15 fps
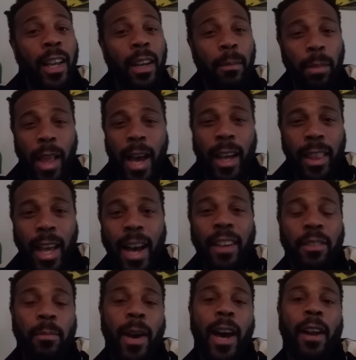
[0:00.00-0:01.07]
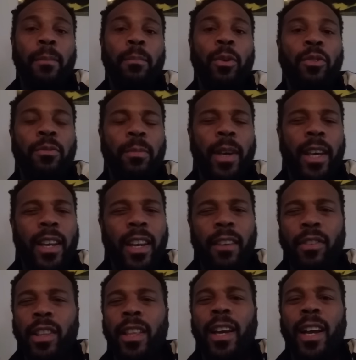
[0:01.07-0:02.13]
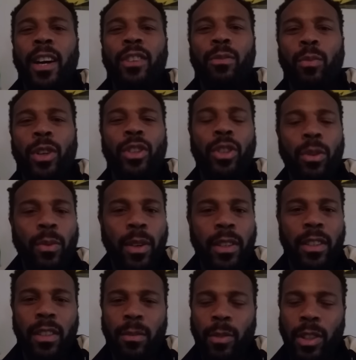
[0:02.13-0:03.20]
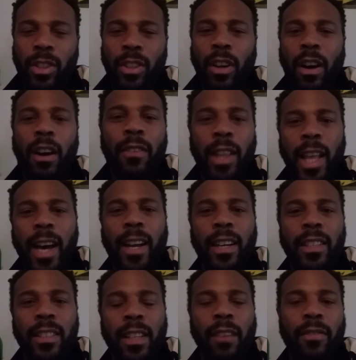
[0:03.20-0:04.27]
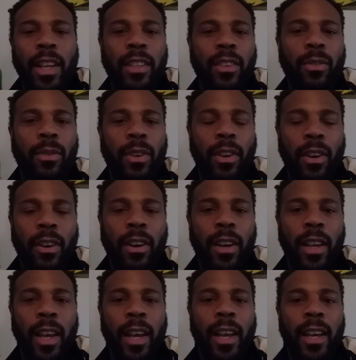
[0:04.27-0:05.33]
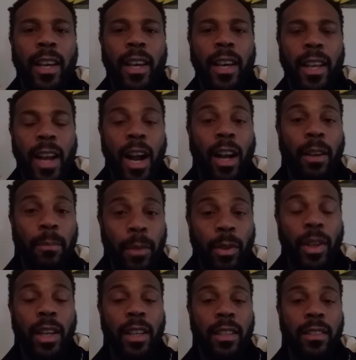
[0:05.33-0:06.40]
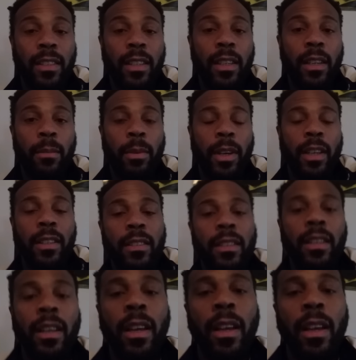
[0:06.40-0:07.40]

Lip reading: the Black Lives Matter movement, and everything else we're doing to resolve a lot of the stuff that's going on in our communities. Peace.